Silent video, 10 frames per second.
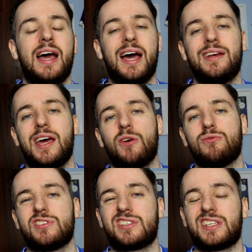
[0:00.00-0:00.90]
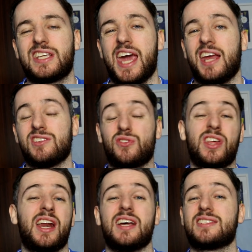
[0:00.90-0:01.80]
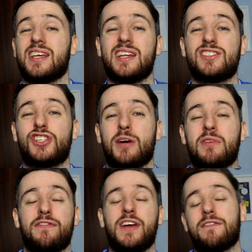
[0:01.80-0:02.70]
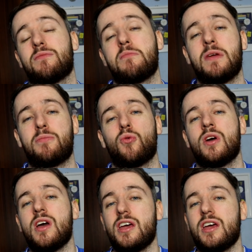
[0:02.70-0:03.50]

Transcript: Announce Kent. So there it is, ladies and gentlemen. You've heard from the people.